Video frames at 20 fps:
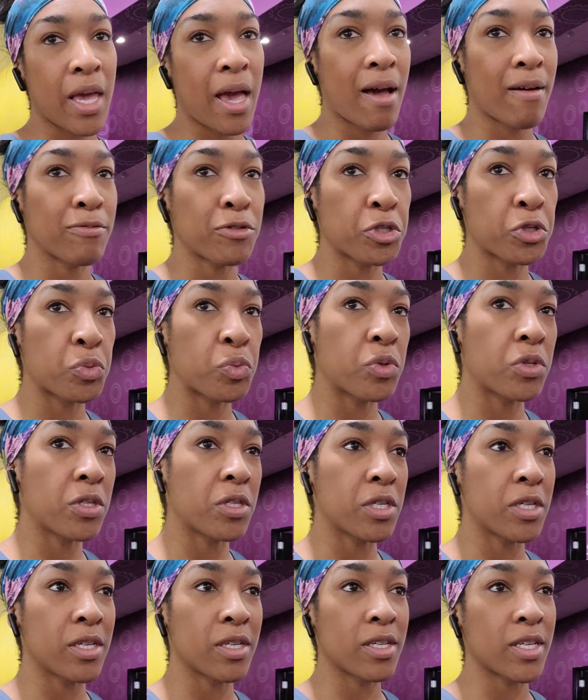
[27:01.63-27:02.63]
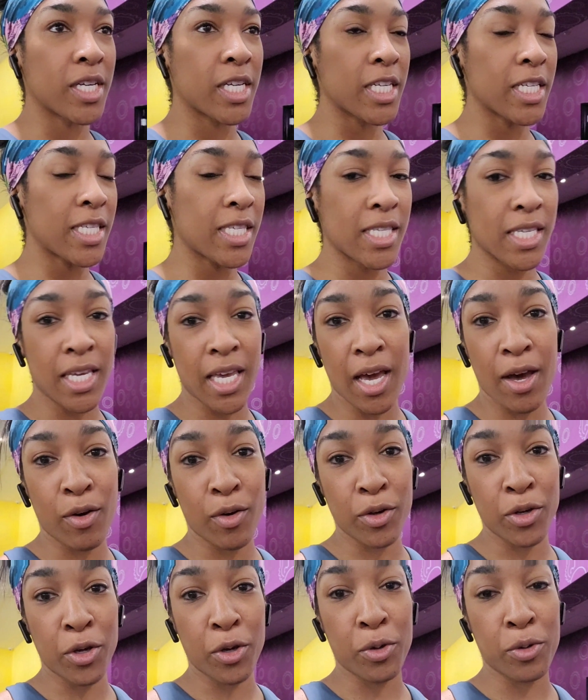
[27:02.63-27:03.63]
after. We're gonna see how
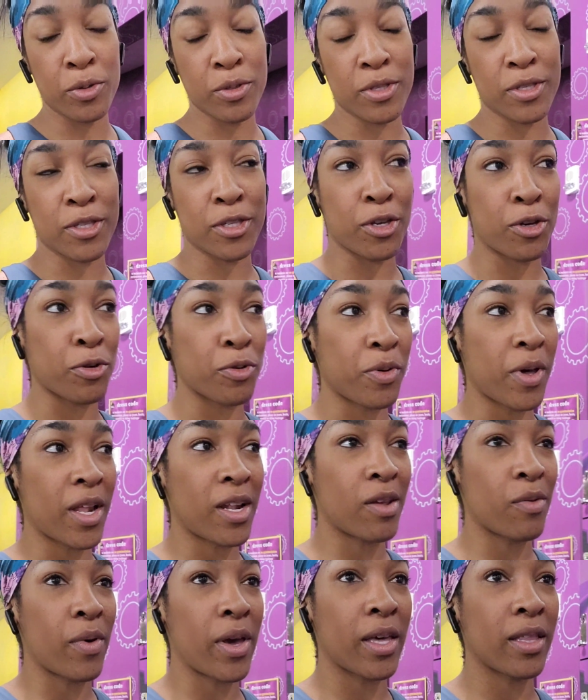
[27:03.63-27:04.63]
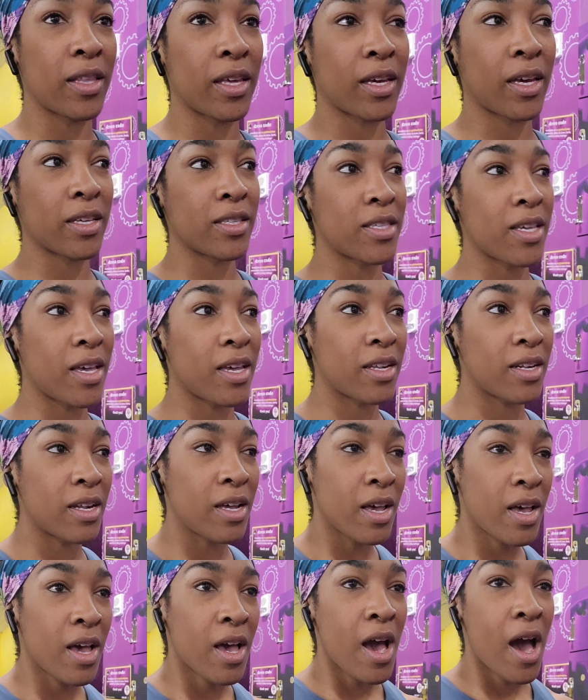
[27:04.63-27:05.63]
it goes. So anyway, like I said,
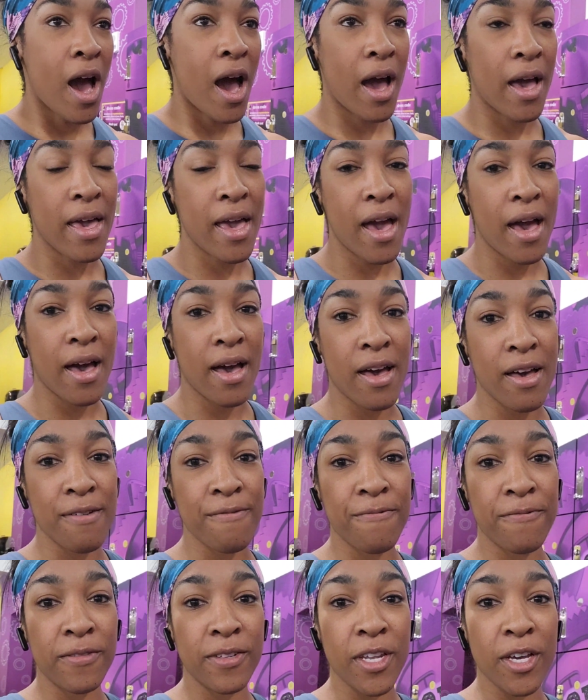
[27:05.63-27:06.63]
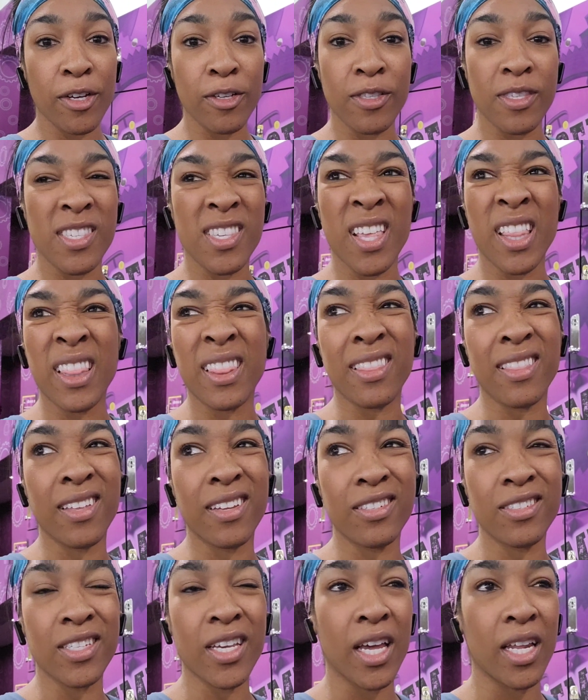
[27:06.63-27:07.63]
I have delts a
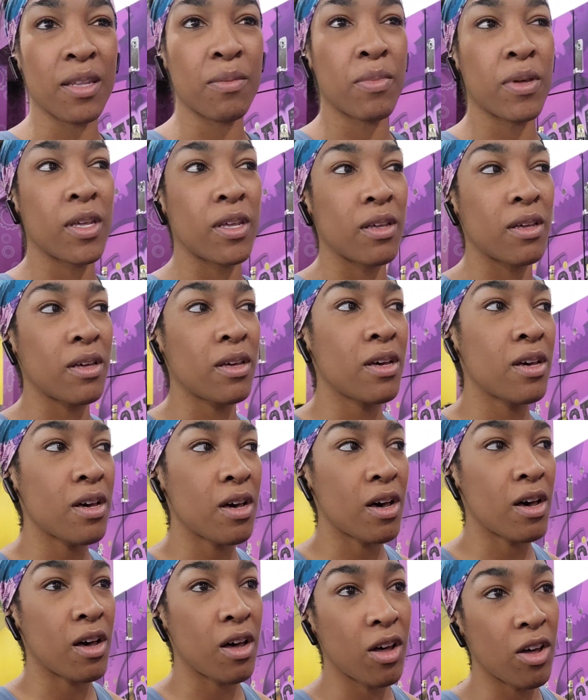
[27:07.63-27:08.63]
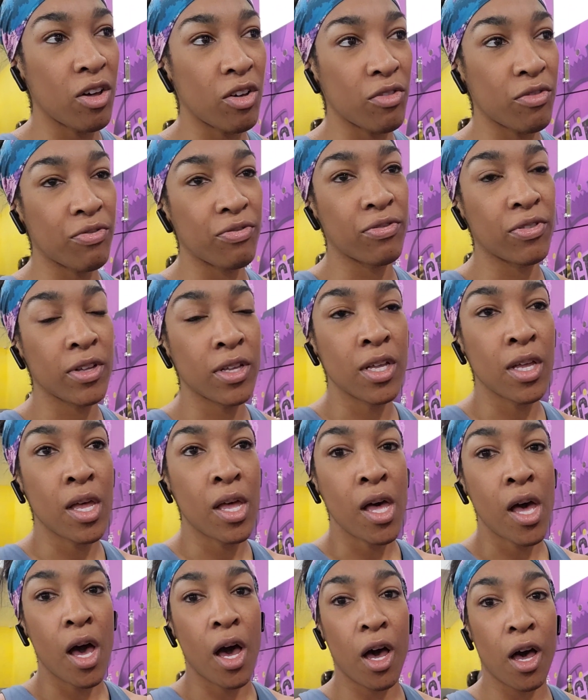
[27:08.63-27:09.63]
little tiny bit of
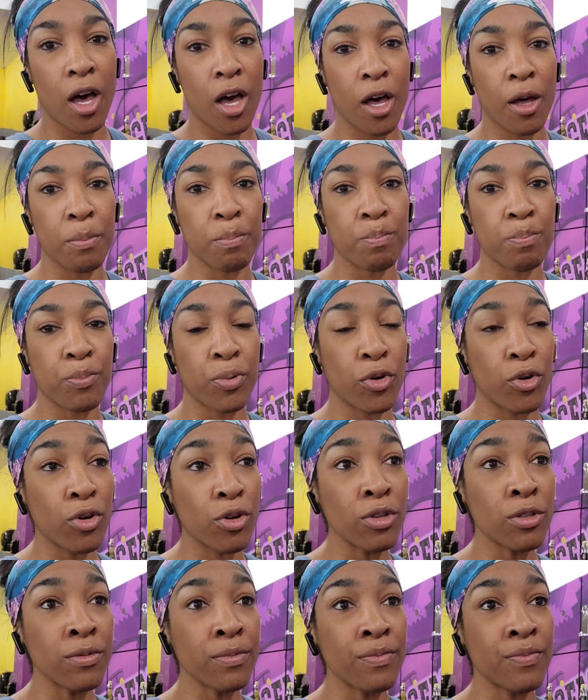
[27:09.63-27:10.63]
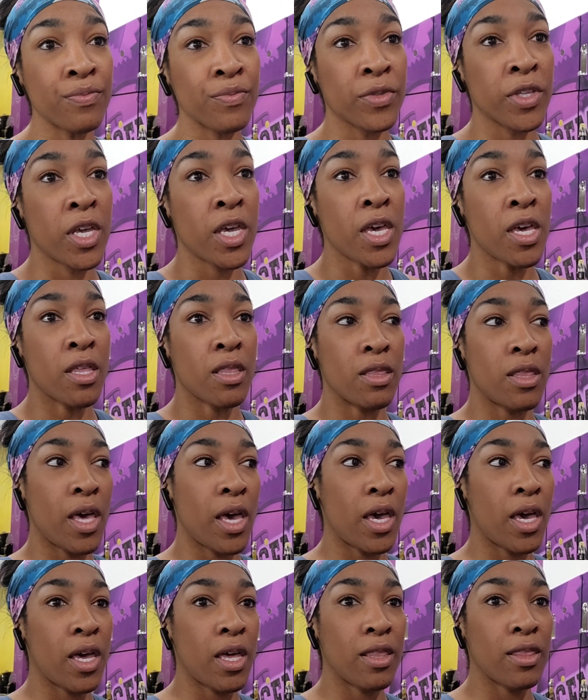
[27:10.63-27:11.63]
pull.
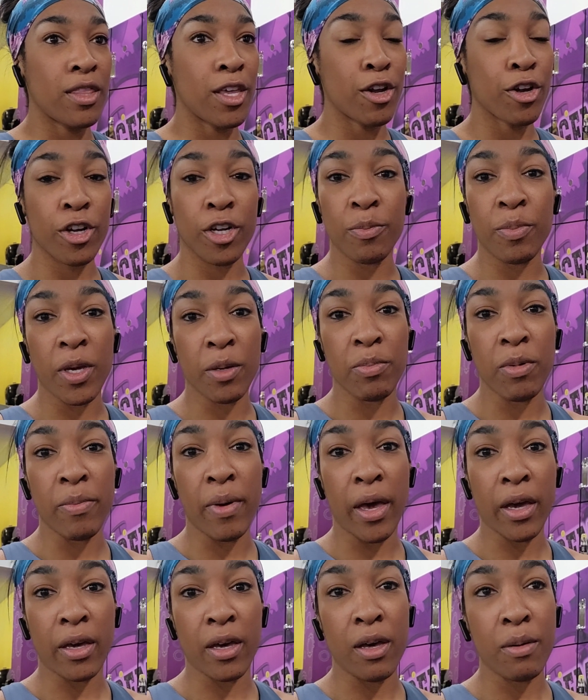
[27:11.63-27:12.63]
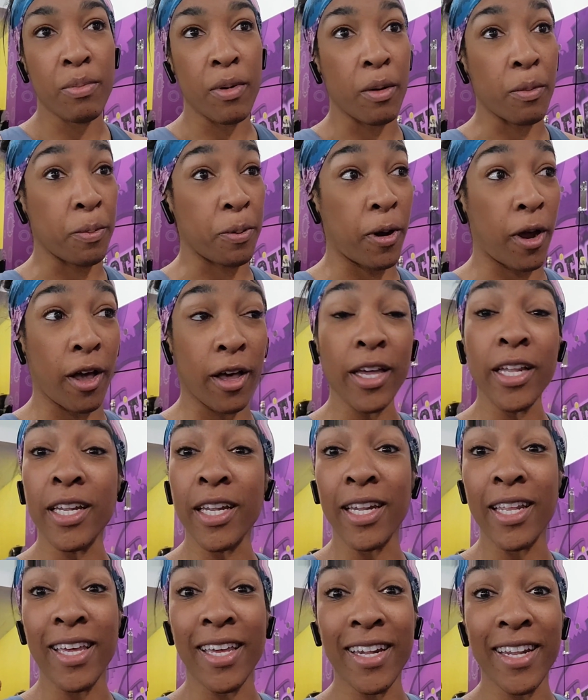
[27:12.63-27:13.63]
Then they're gonna pick me back up. I'll probably
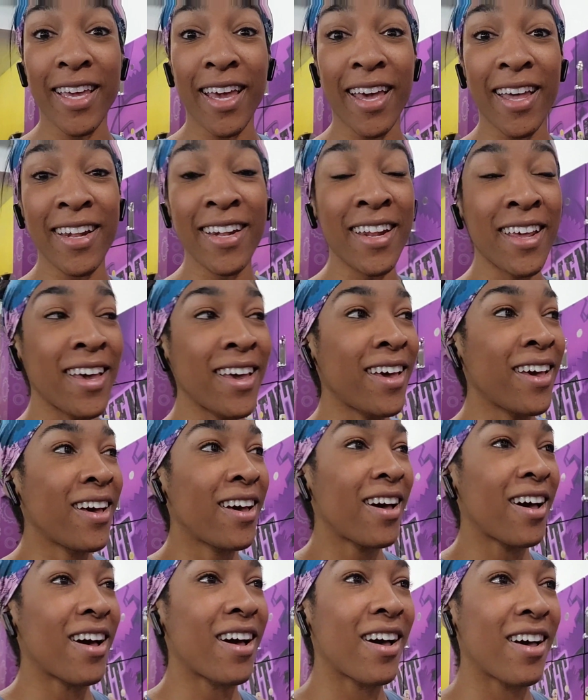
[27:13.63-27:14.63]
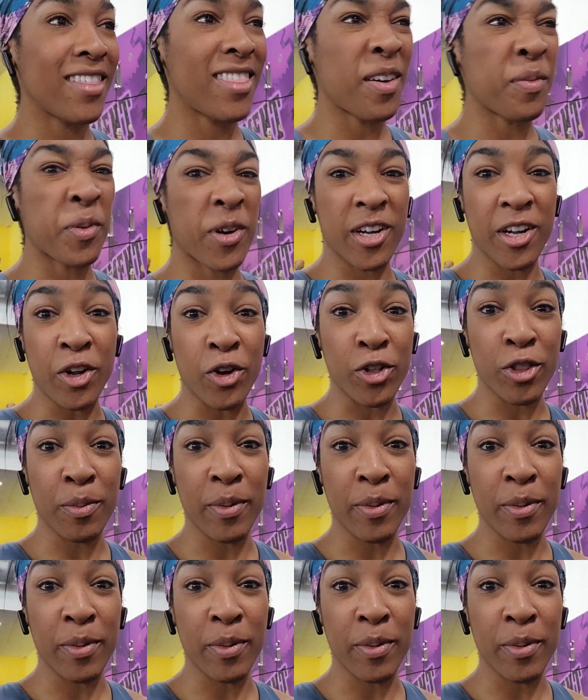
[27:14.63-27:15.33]
need to eat again. Then we're gonna go to the